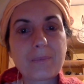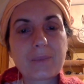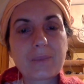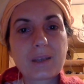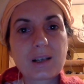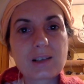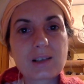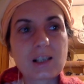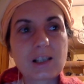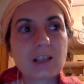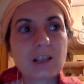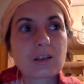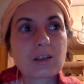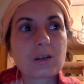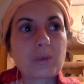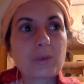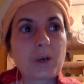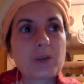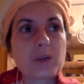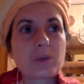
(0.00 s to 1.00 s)
Because
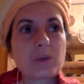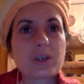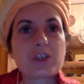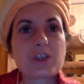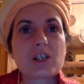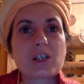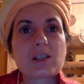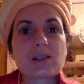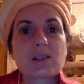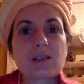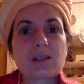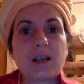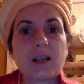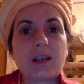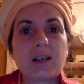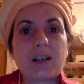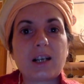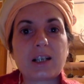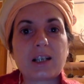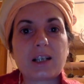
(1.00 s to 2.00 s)
otherwise we're just
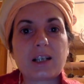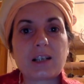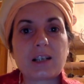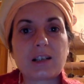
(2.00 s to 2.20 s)
staying like that.